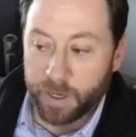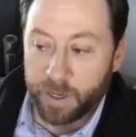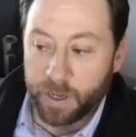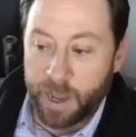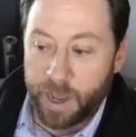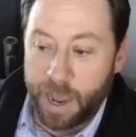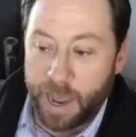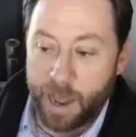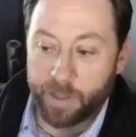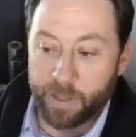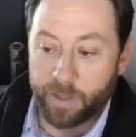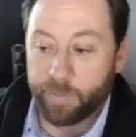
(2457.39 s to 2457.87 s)

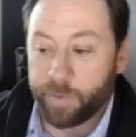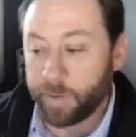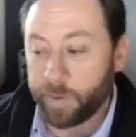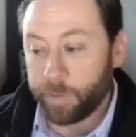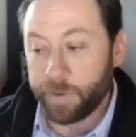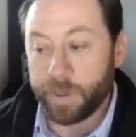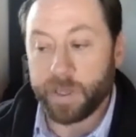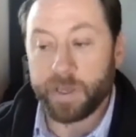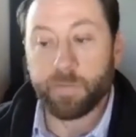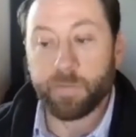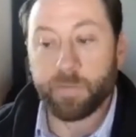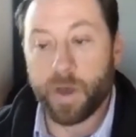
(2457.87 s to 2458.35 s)
how the
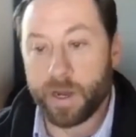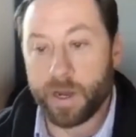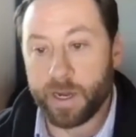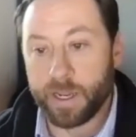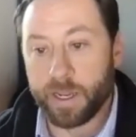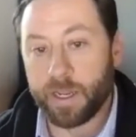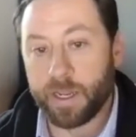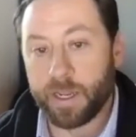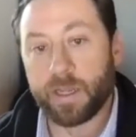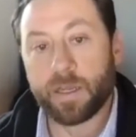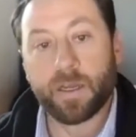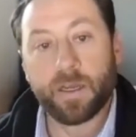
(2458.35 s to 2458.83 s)
PPE
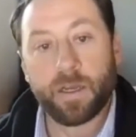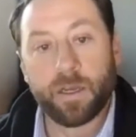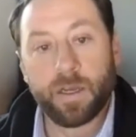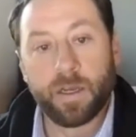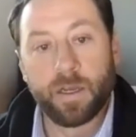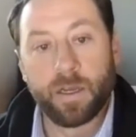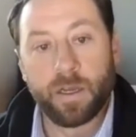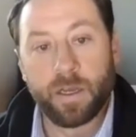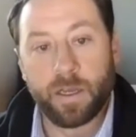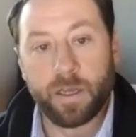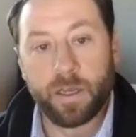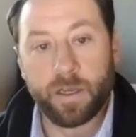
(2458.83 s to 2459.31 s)
money
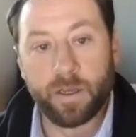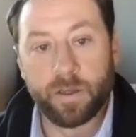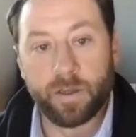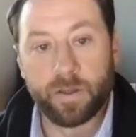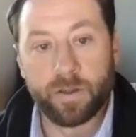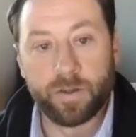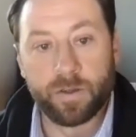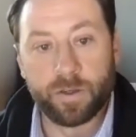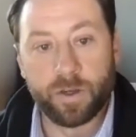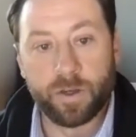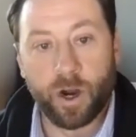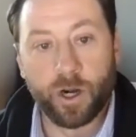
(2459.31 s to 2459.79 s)

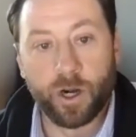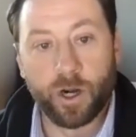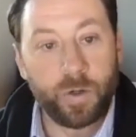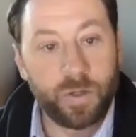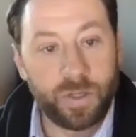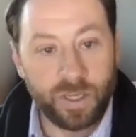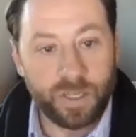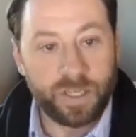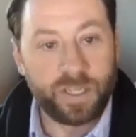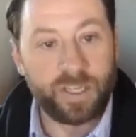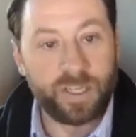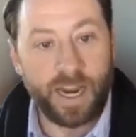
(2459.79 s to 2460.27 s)
is, are you
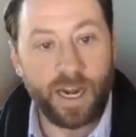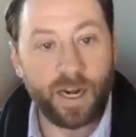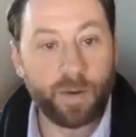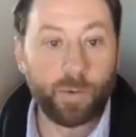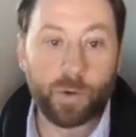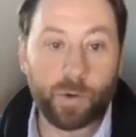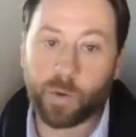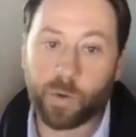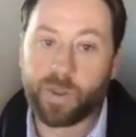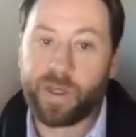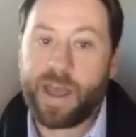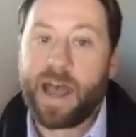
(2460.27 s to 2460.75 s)

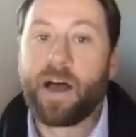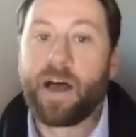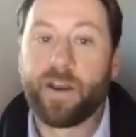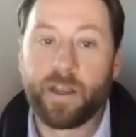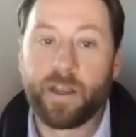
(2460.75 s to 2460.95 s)
sustainable without it?